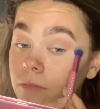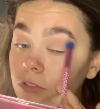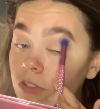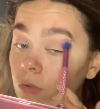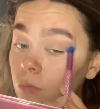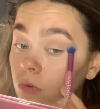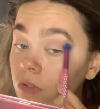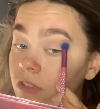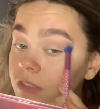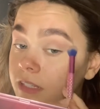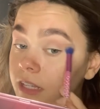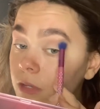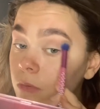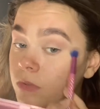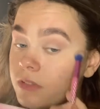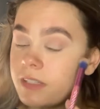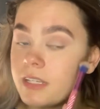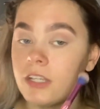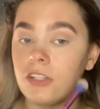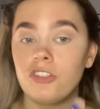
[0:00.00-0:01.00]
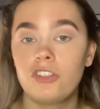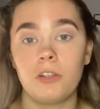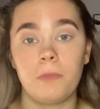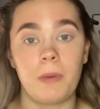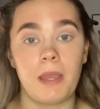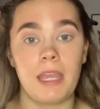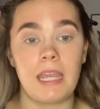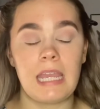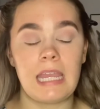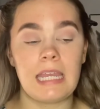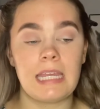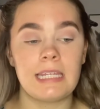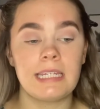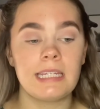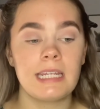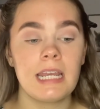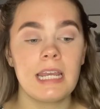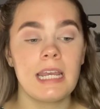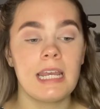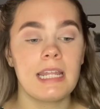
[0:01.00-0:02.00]
So once he was intubated,
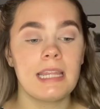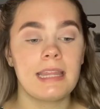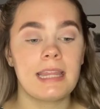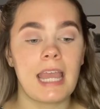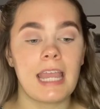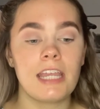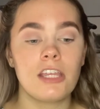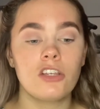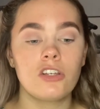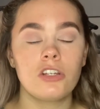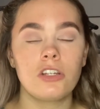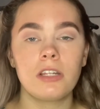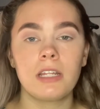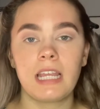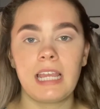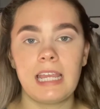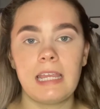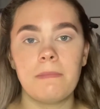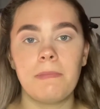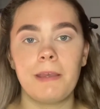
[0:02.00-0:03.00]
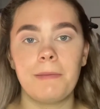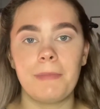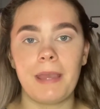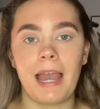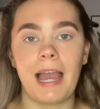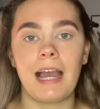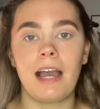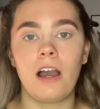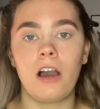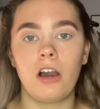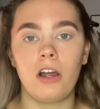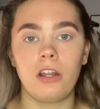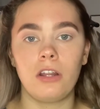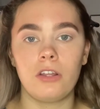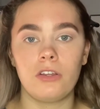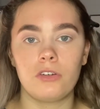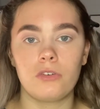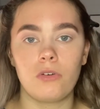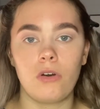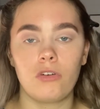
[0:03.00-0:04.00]
they couldn't keep him at our
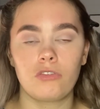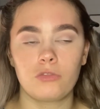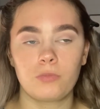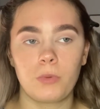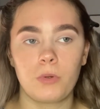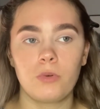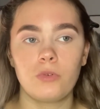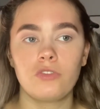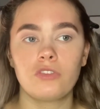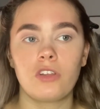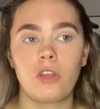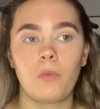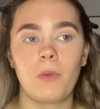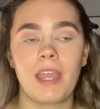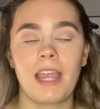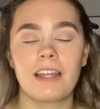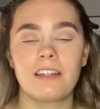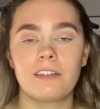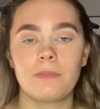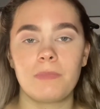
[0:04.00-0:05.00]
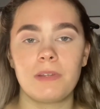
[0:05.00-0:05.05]
local hospital, so we had to be